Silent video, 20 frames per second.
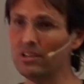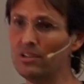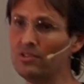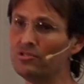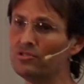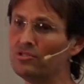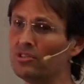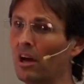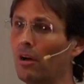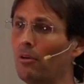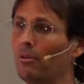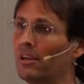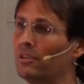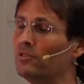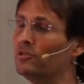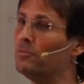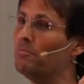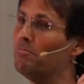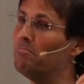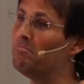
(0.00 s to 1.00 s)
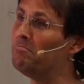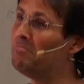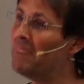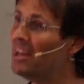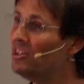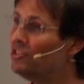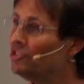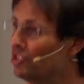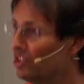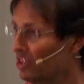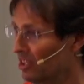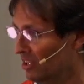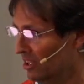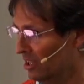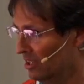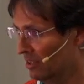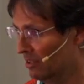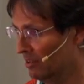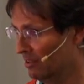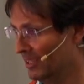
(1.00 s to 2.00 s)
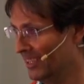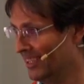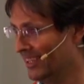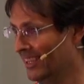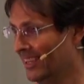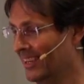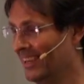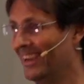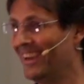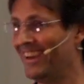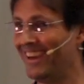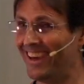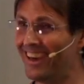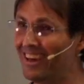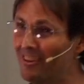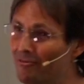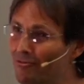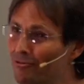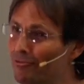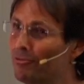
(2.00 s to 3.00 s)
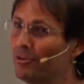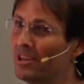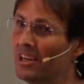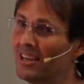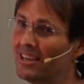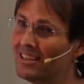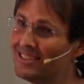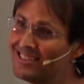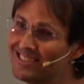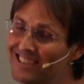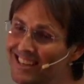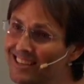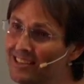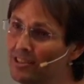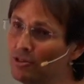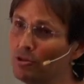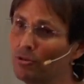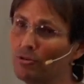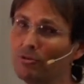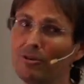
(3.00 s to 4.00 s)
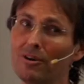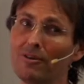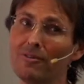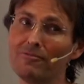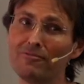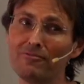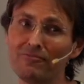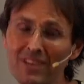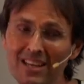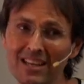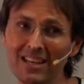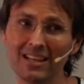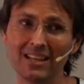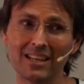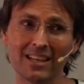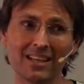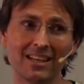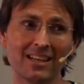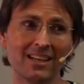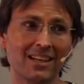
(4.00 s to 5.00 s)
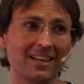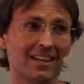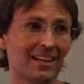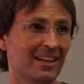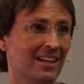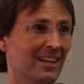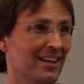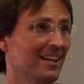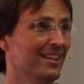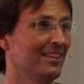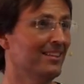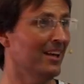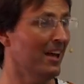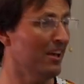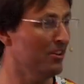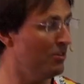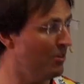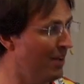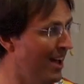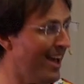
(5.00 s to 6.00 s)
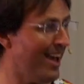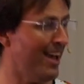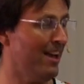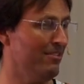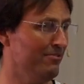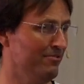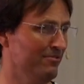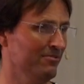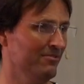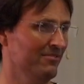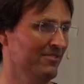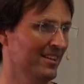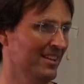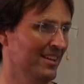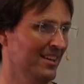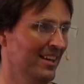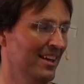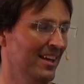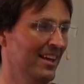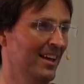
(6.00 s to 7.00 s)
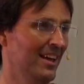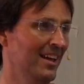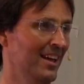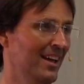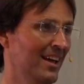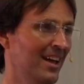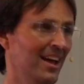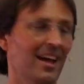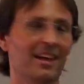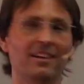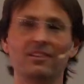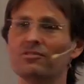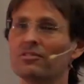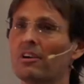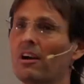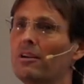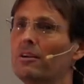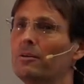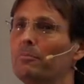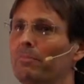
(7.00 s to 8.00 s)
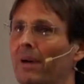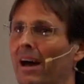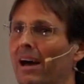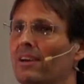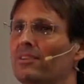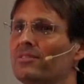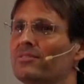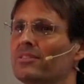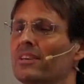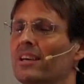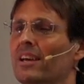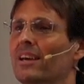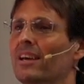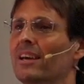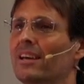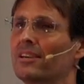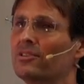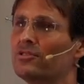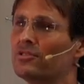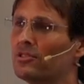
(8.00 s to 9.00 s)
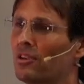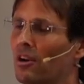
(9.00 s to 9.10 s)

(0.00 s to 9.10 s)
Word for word: is going to measure every single feeling that you have. And he's going to base his